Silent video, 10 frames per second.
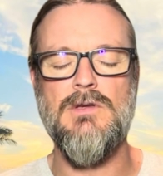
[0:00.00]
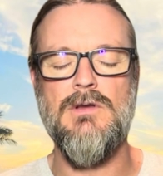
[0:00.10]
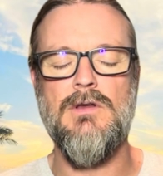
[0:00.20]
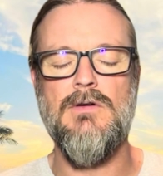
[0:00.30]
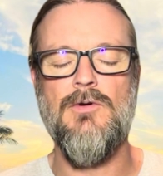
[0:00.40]
and
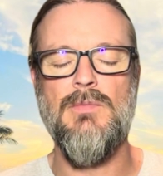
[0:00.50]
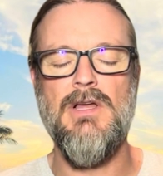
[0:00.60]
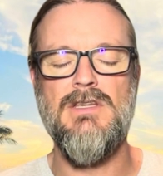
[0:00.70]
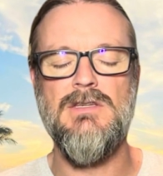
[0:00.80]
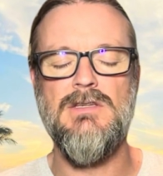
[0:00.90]
look for
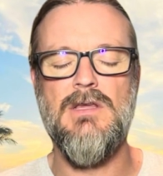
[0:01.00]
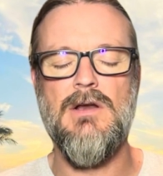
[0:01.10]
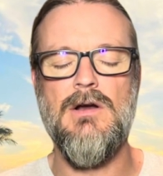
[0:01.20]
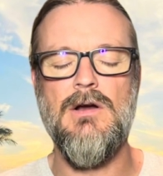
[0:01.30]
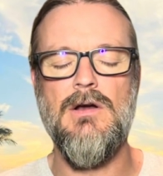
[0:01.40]
places
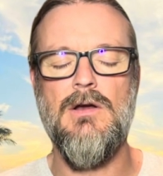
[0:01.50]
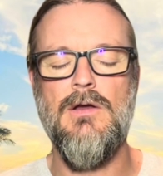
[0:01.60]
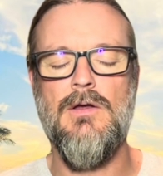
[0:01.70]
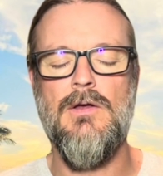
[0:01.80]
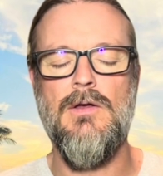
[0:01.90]
that are
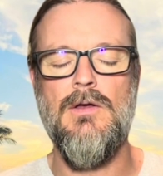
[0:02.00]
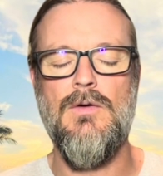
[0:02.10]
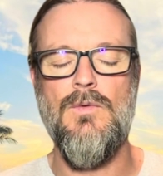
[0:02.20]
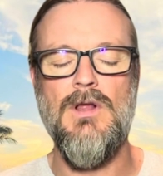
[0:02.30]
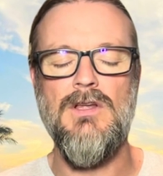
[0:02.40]

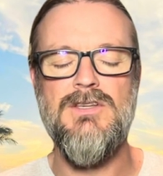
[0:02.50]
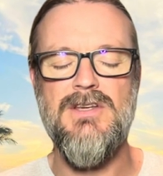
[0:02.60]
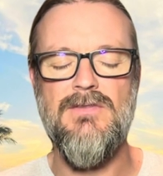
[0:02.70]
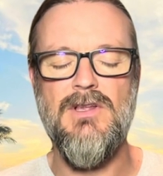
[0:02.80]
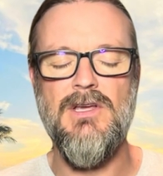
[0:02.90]

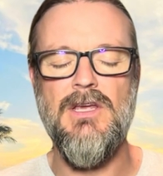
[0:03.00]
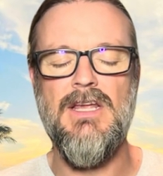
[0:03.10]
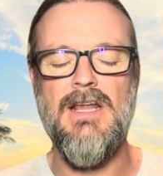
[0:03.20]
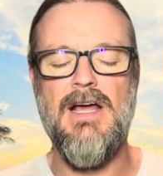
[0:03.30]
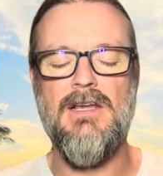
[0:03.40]
relatively
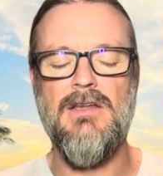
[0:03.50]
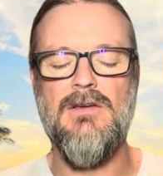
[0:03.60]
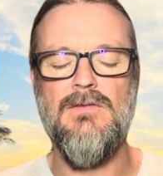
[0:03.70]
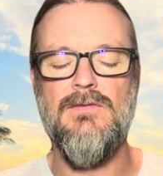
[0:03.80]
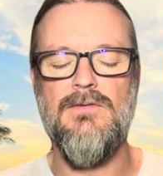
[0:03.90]
inactive.